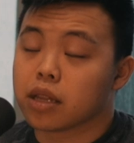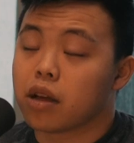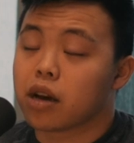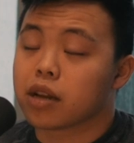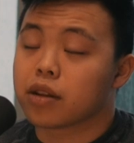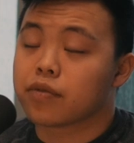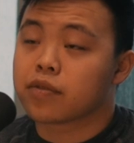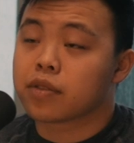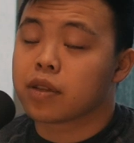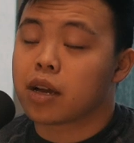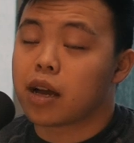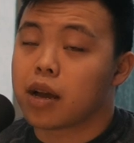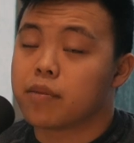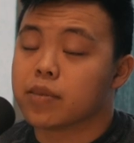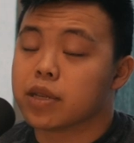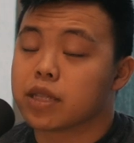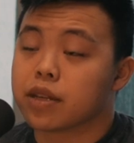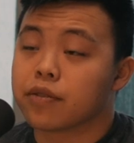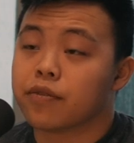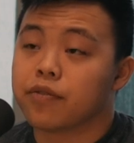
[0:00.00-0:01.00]
lot of
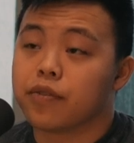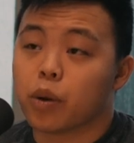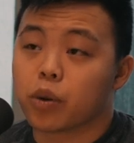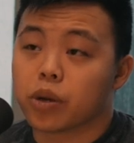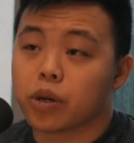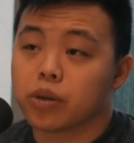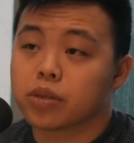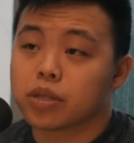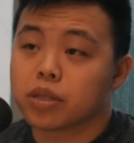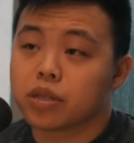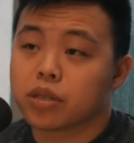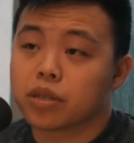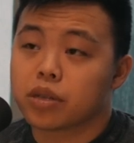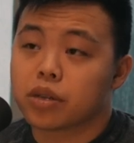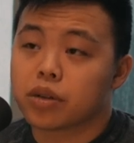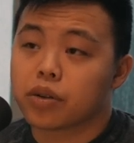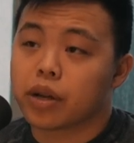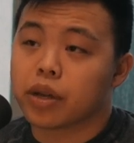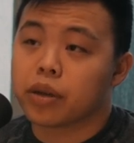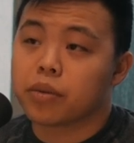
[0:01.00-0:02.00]
time is the photos,
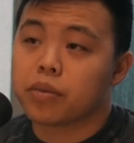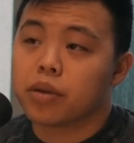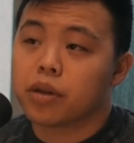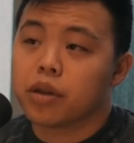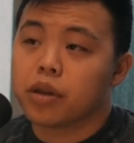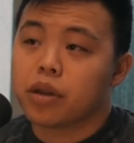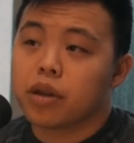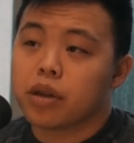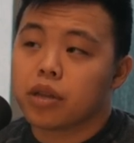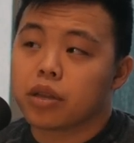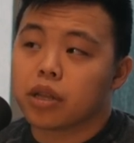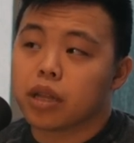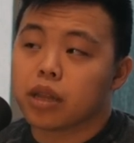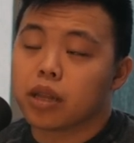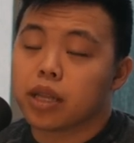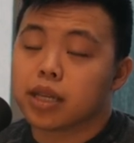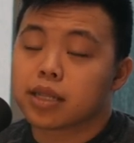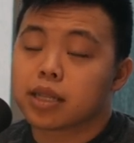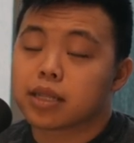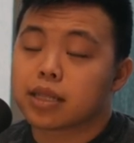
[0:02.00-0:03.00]
right? The
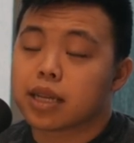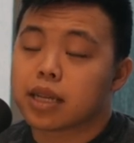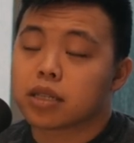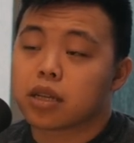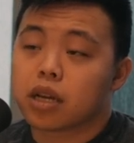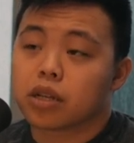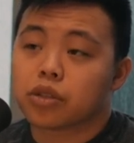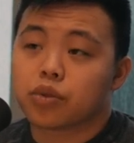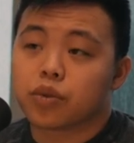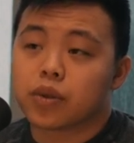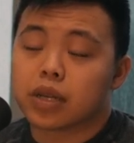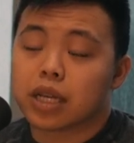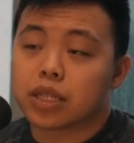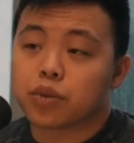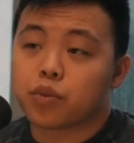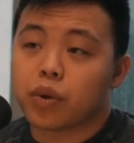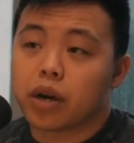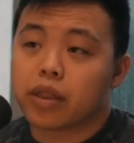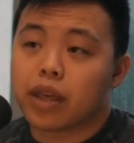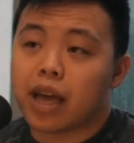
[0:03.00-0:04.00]
listing that's not doing
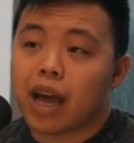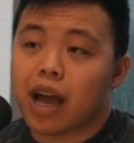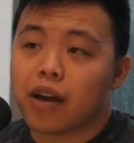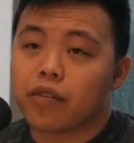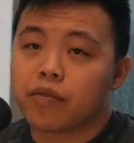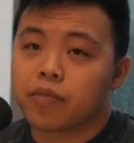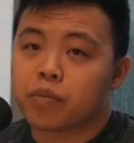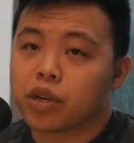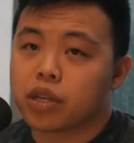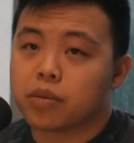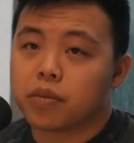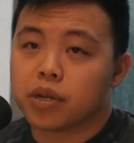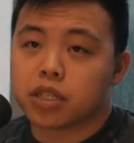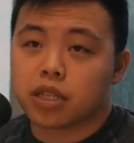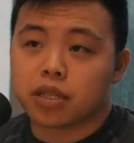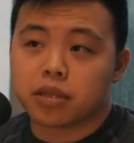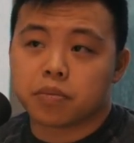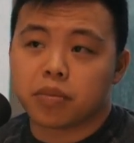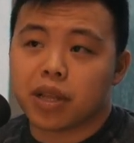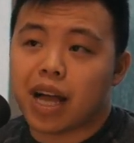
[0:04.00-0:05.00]
as well, they have pretty much
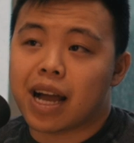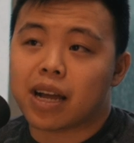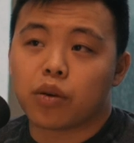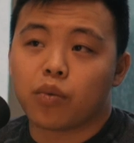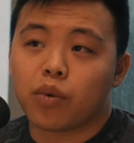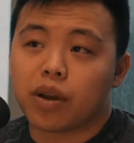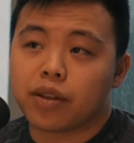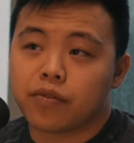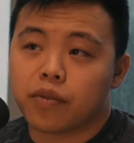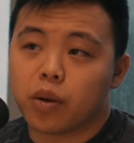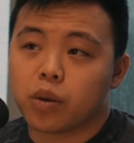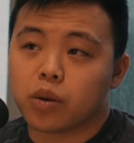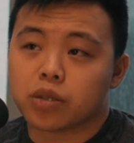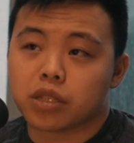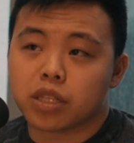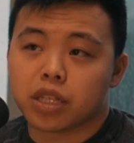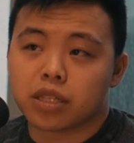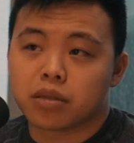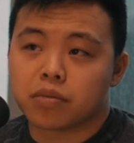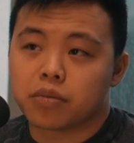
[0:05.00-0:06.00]
just black and white photos,
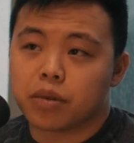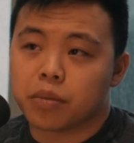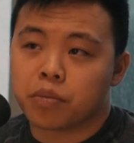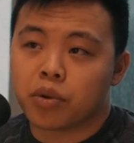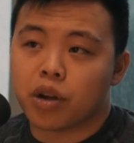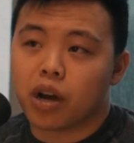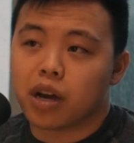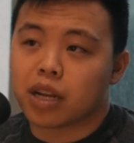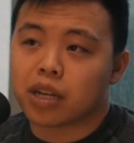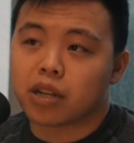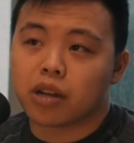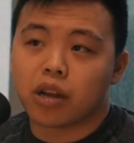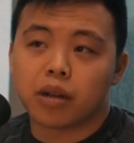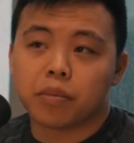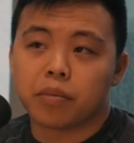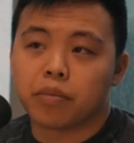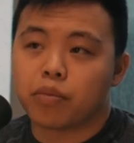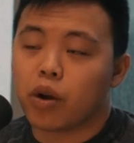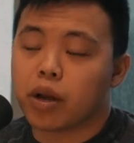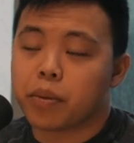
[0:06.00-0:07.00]
just a product on a
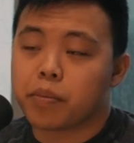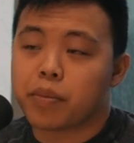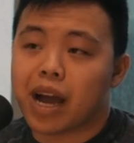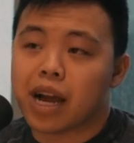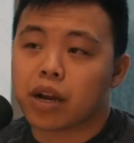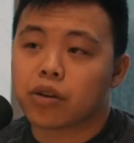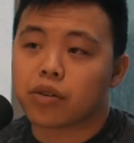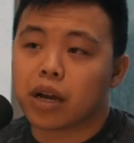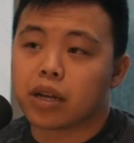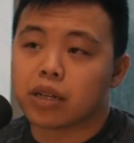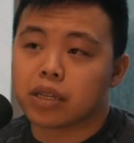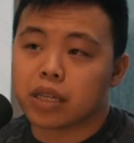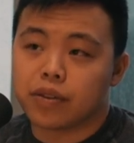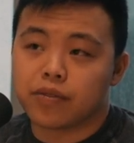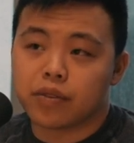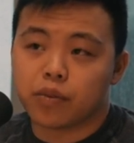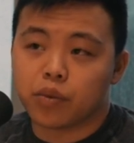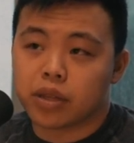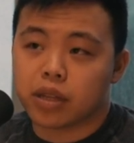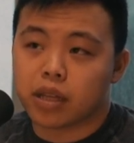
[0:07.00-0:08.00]
white background,
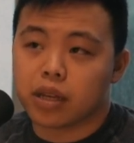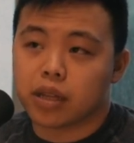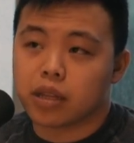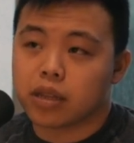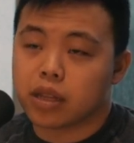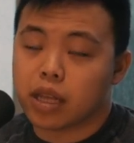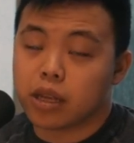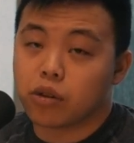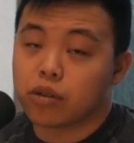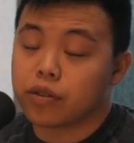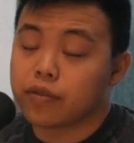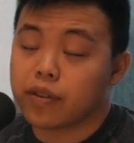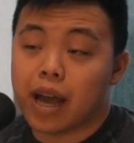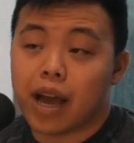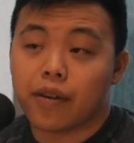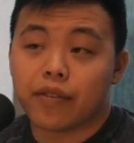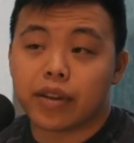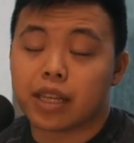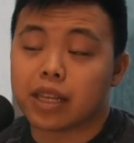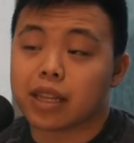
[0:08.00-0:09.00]
even with they don't even
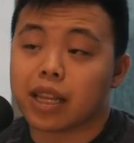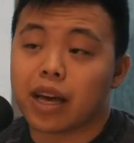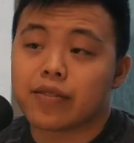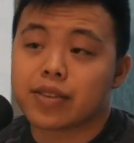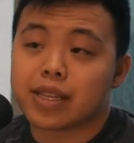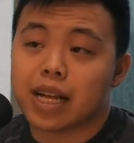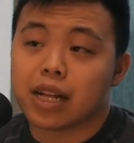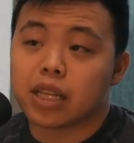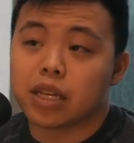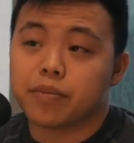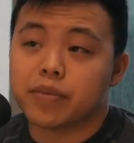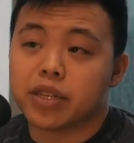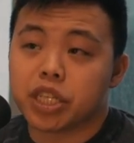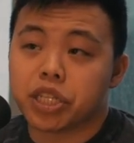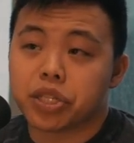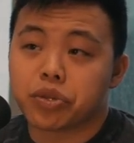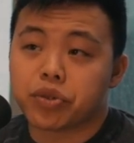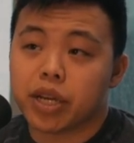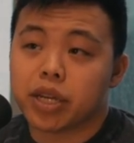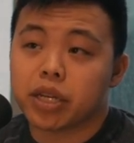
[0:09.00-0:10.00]
have any lifestyle
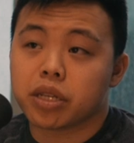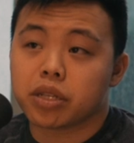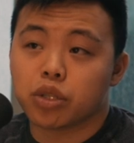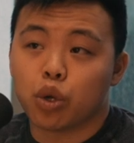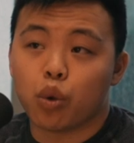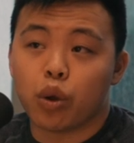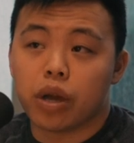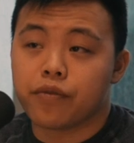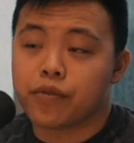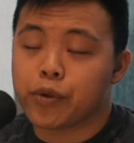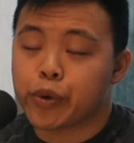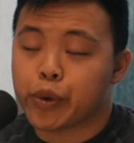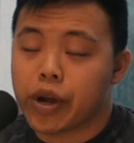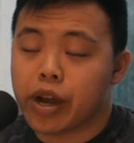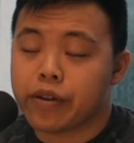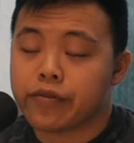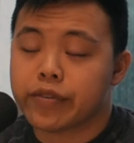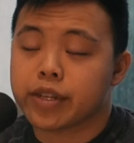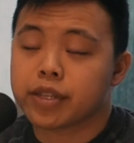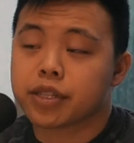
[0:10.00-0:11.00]
images, right? No
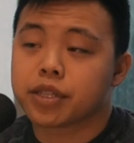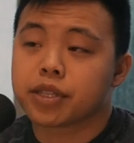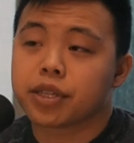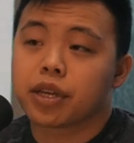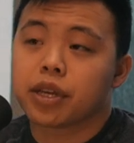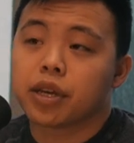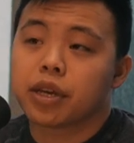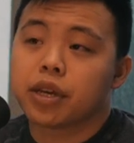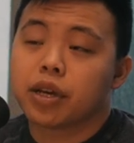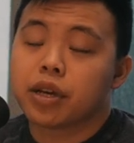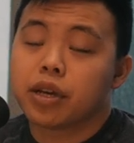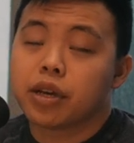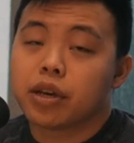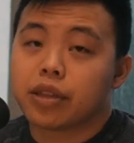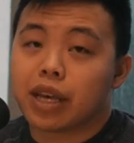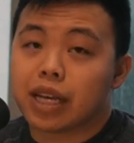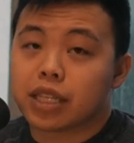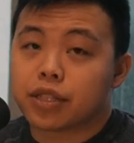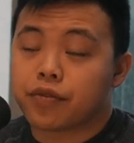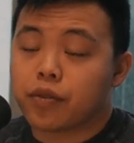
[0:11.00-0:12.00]
infographics.
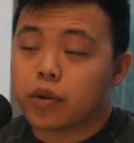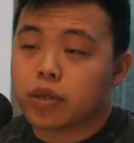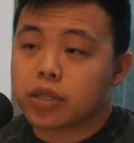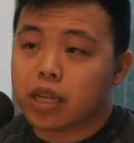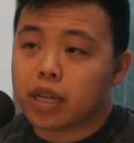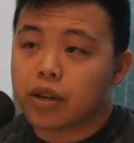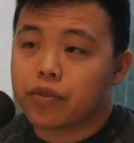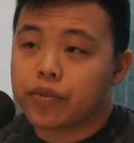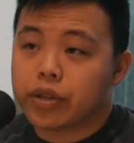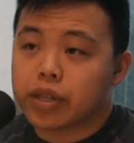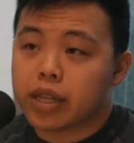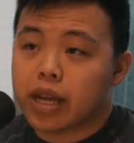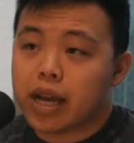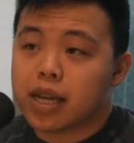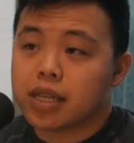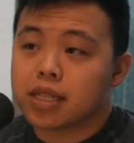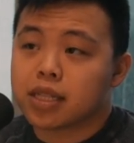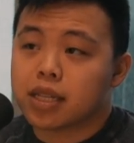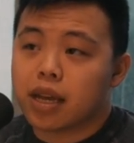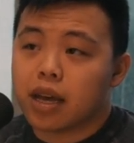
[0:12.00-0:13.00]
That's the first thing I
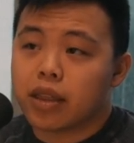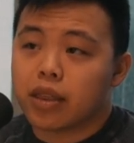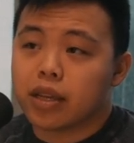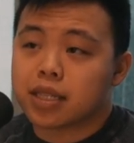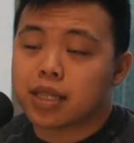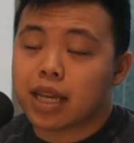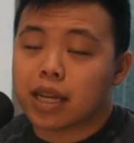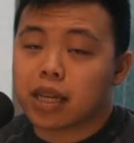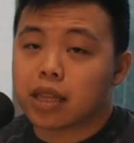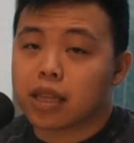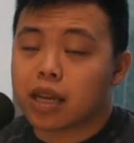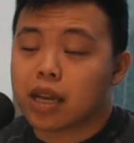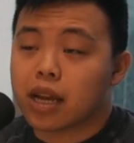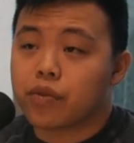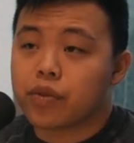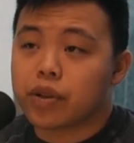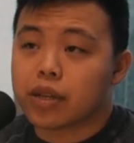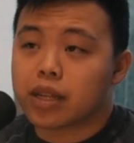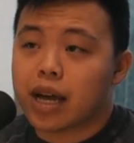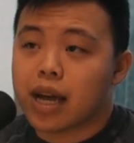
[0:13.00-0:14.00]
realized. And the second thing I
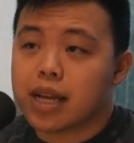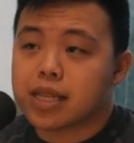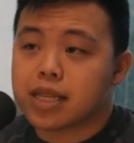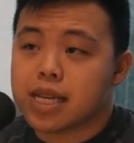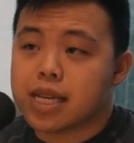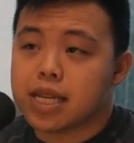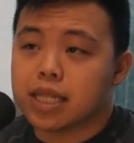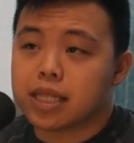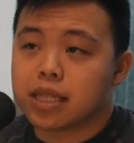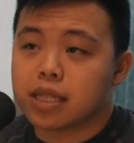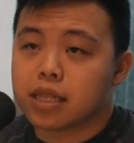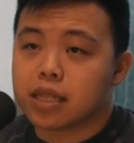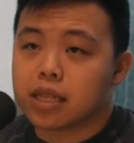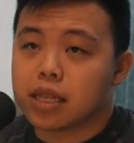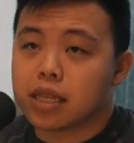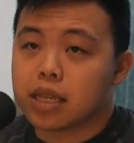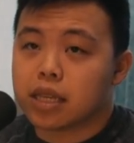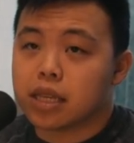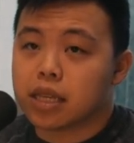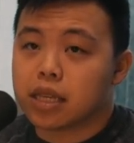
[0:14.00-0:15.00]
realized is
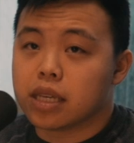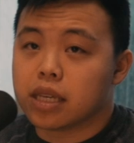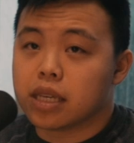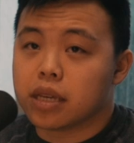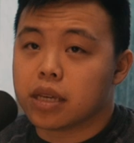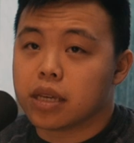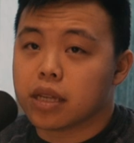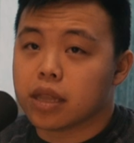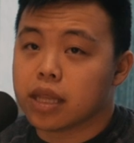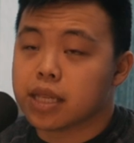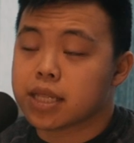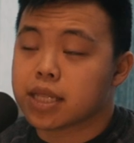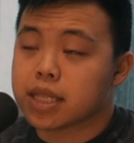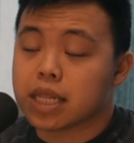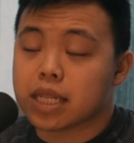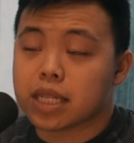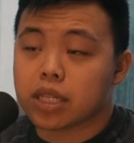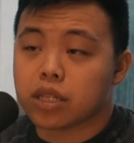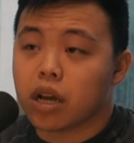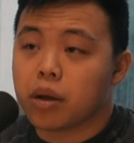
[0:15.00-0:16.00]
the
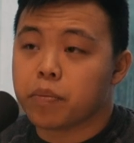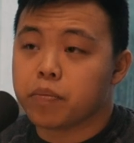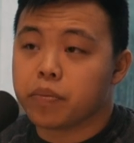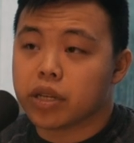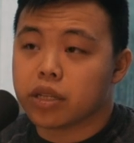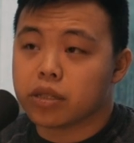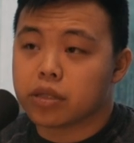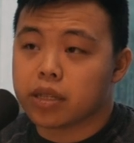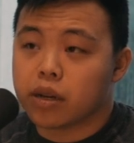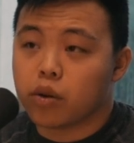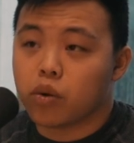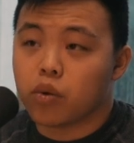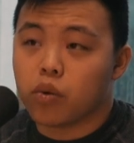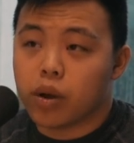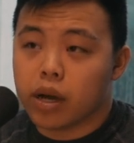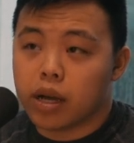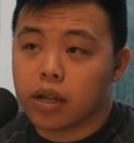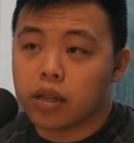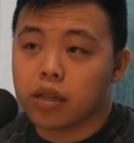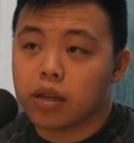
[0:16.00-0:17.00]
listing is not built out
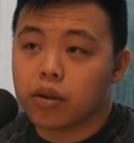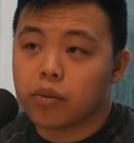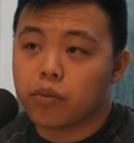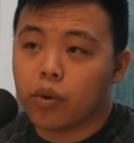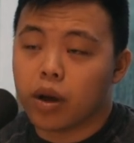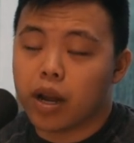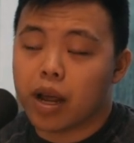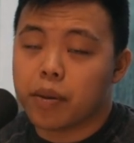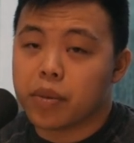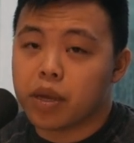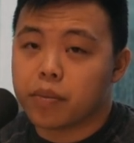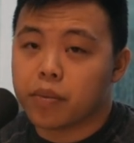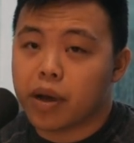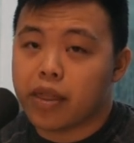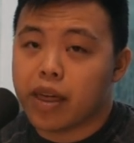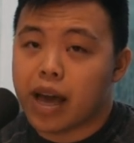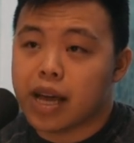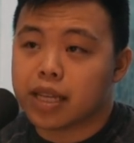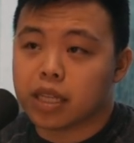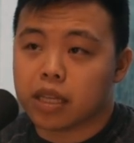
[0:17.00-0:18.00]
well. What I mean by
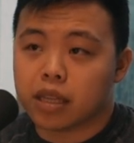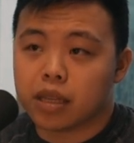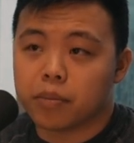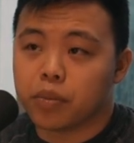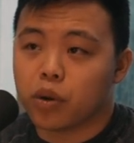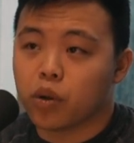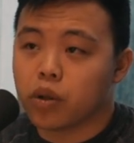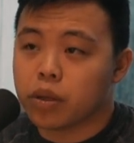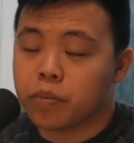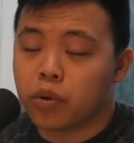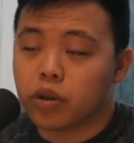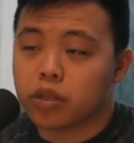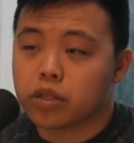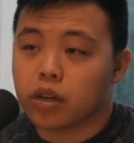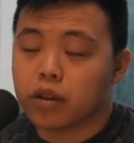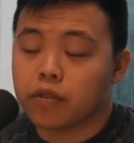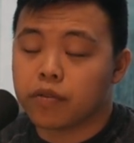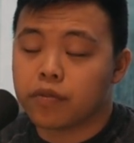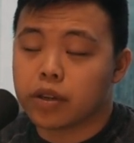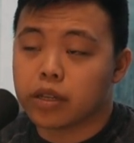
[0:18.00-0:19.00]
that is like the bullet points
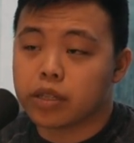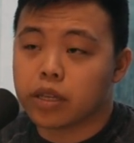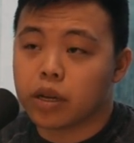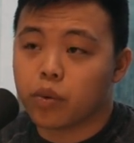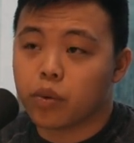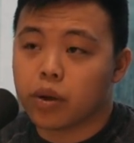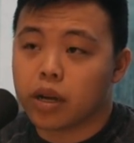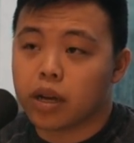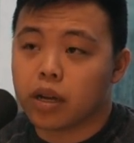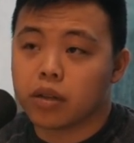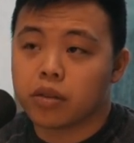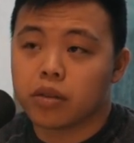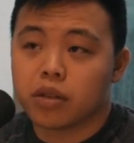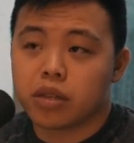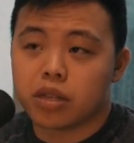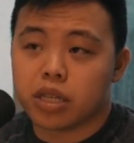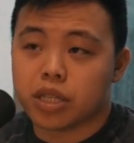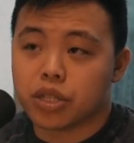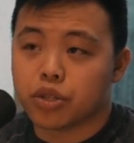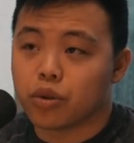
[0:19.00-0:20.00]
aren't filled out well,
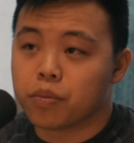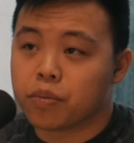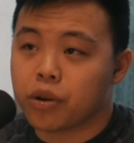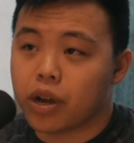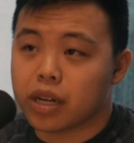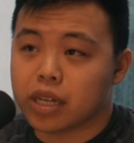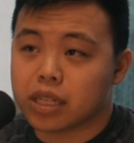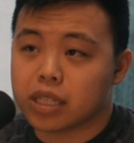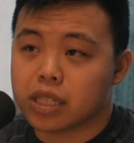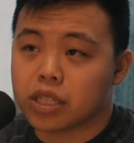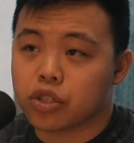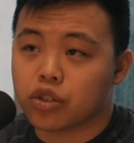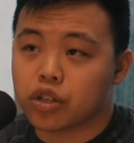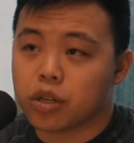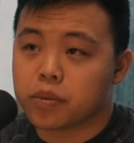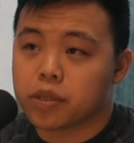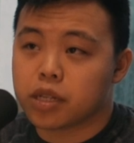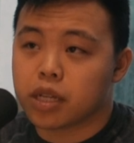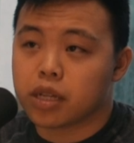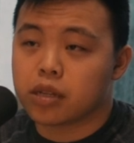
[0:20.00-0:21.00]
there's no product
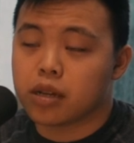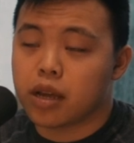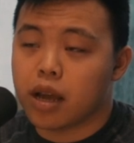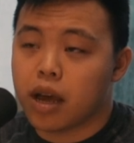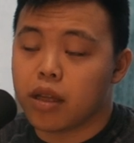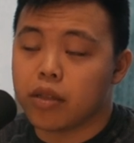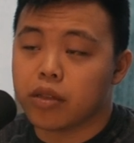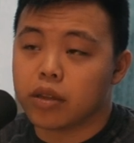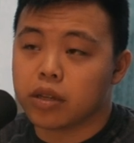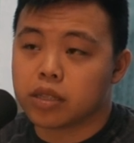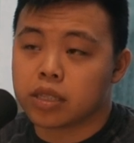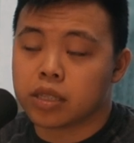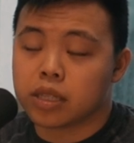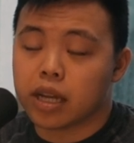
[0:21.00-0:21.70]
description, and the